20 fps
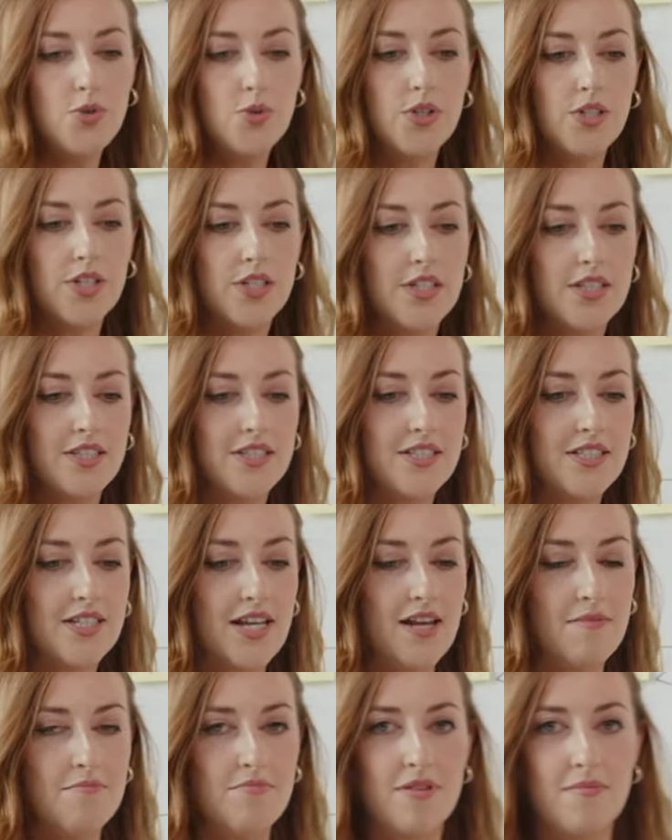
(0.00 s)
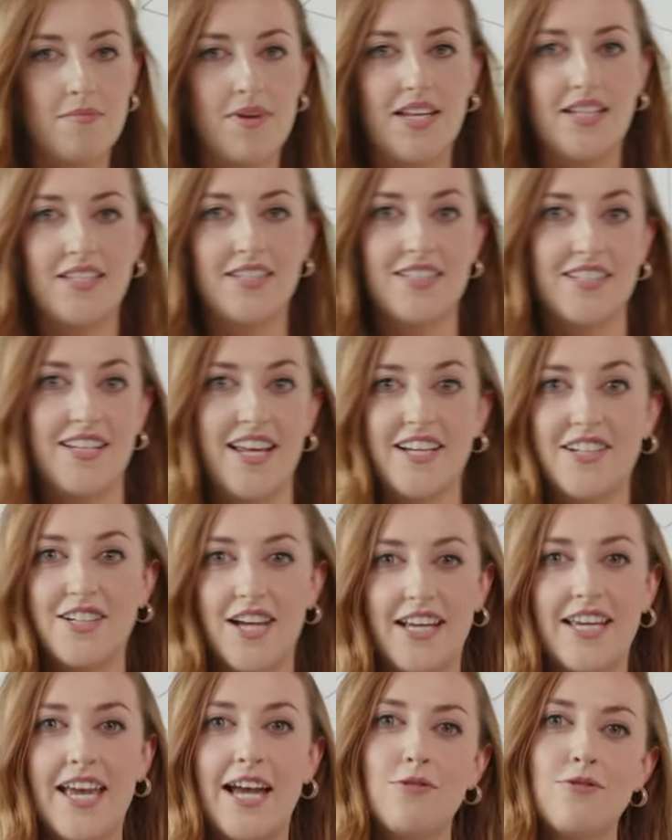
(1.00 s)
could implement like
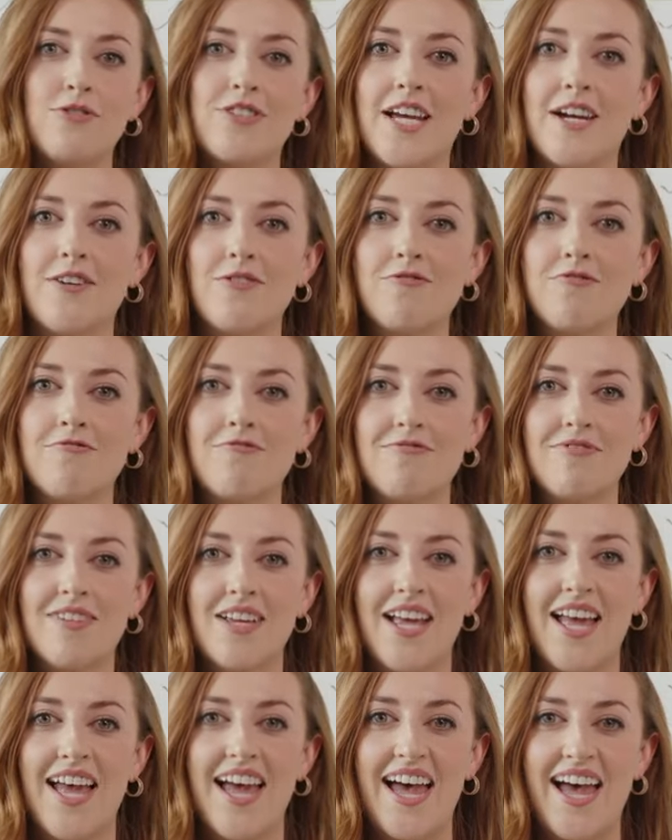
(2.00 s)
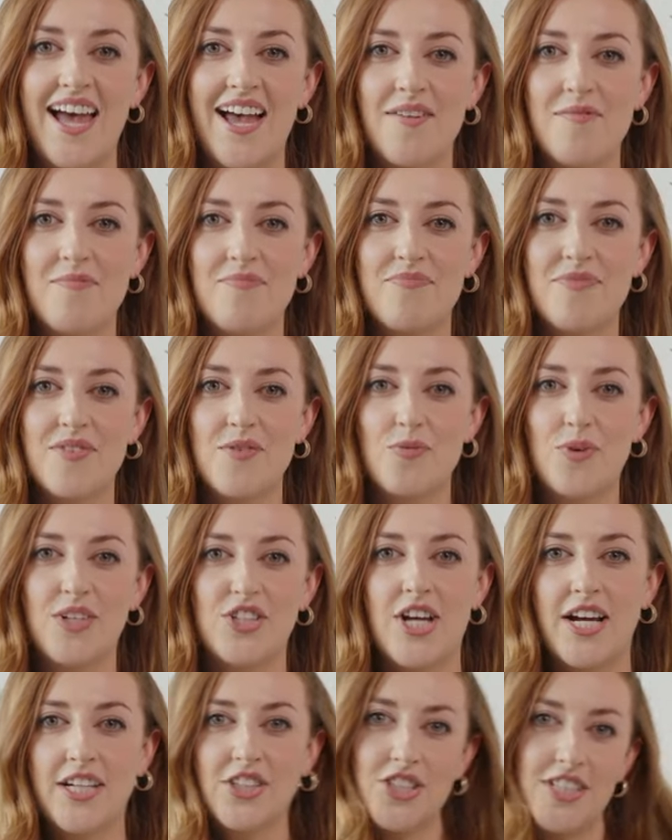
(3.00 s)
a countdown, which
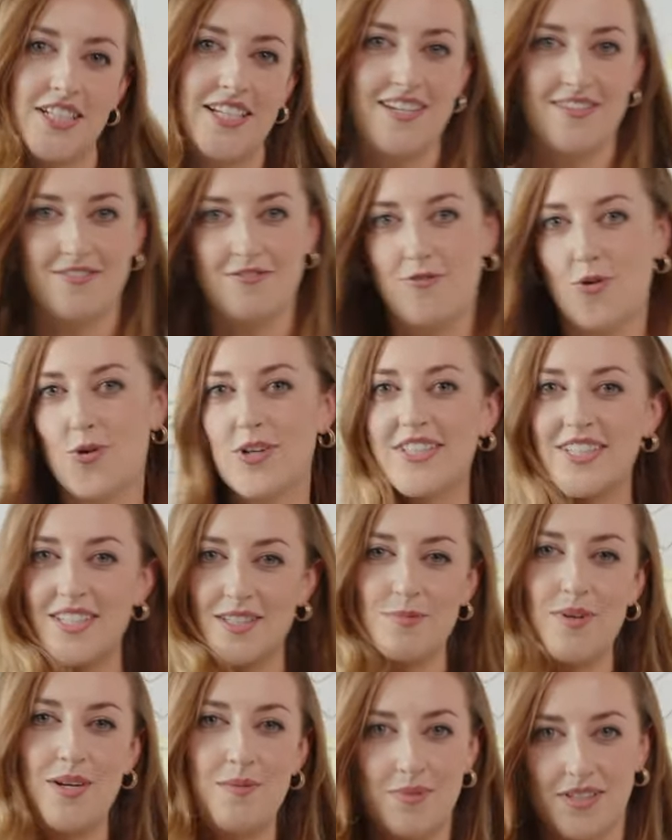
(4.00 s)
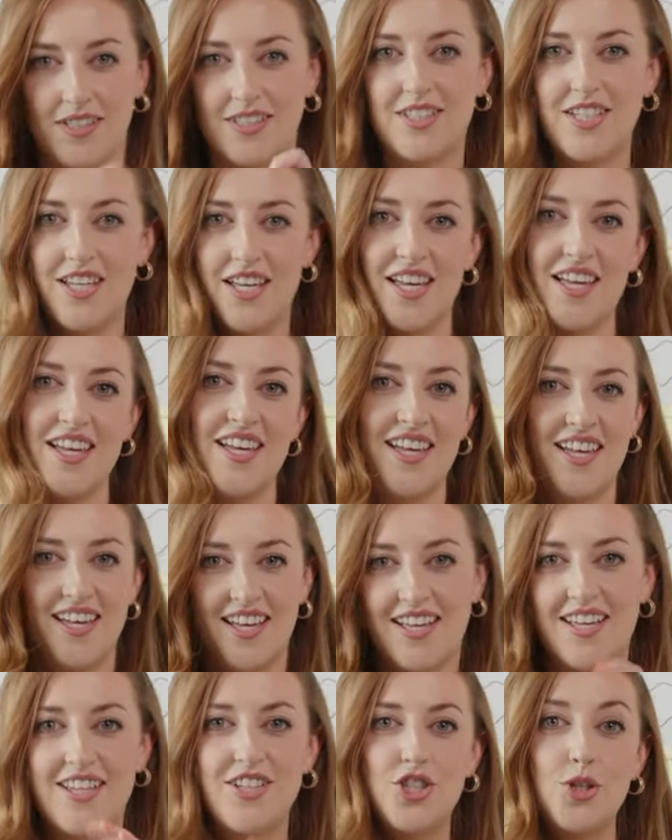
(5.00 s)
actually forces people to
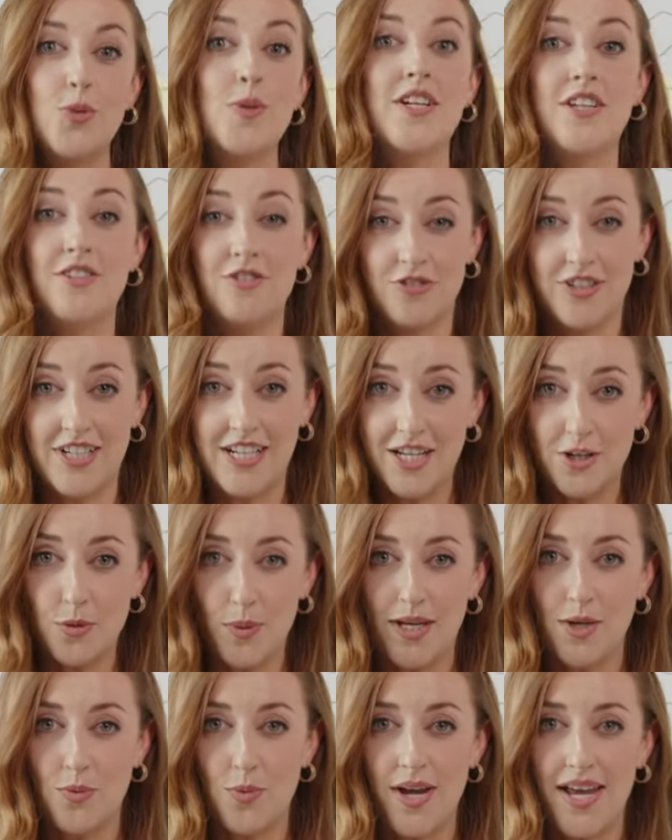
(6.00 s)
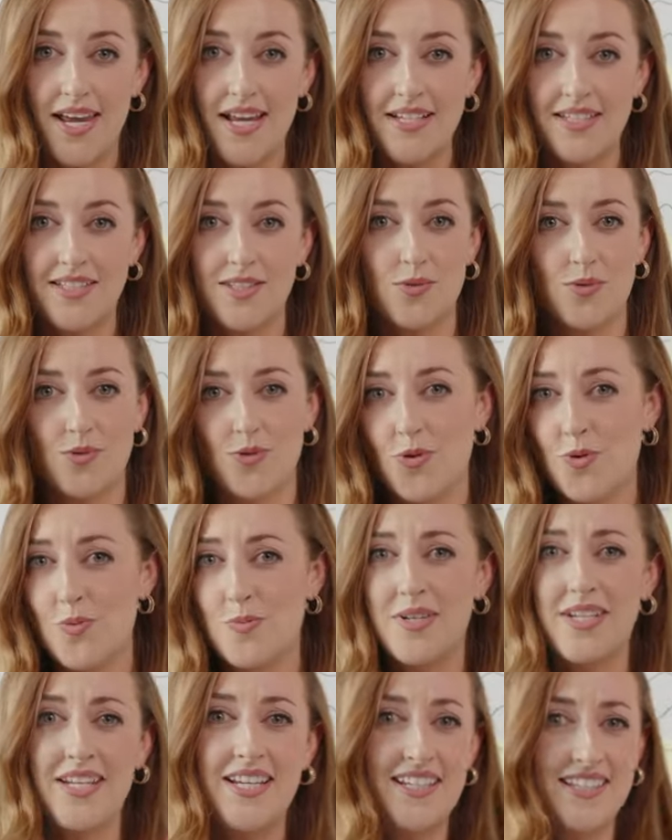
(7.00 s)
do it in a really quick way so
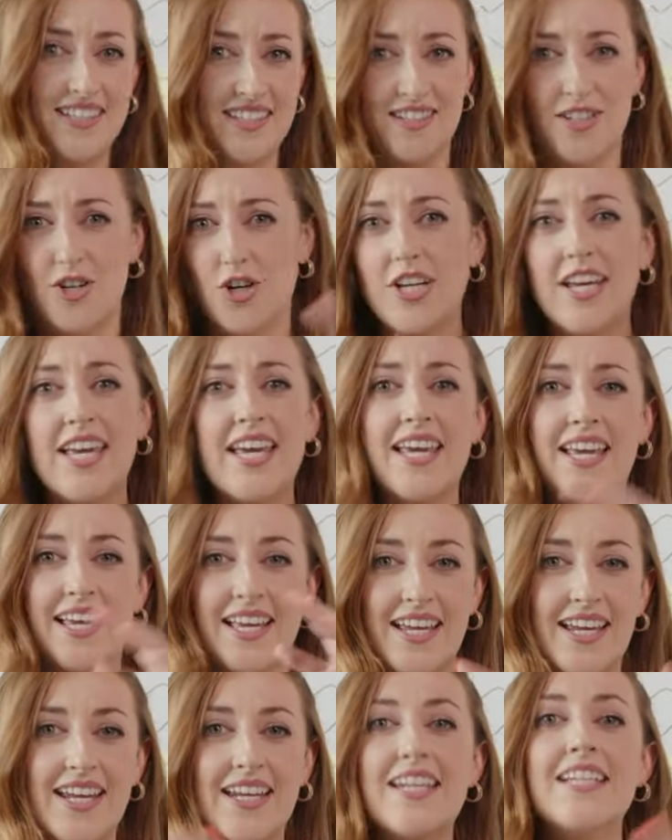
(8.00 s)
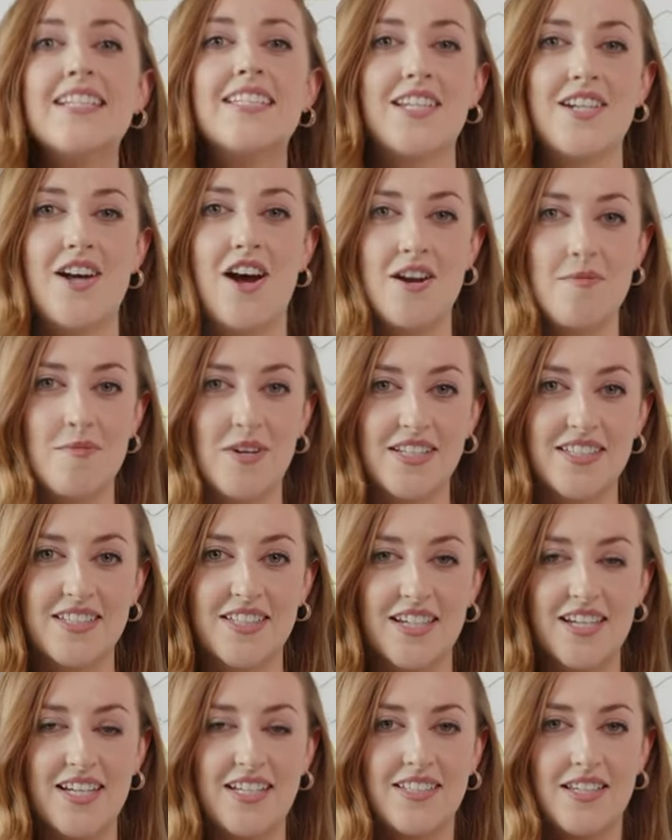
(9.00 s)
nobody is looking. It is anonymous.
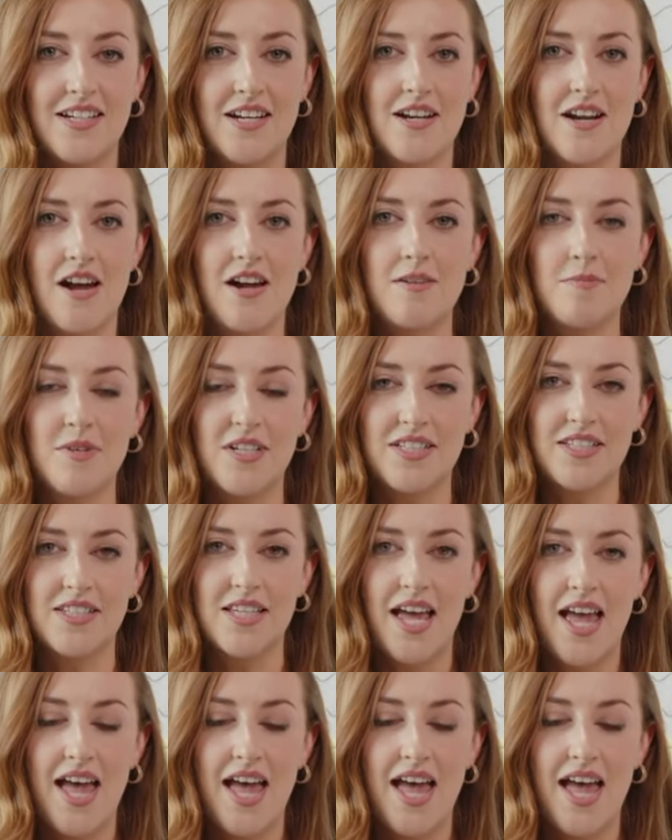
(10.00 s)
It is an anonymous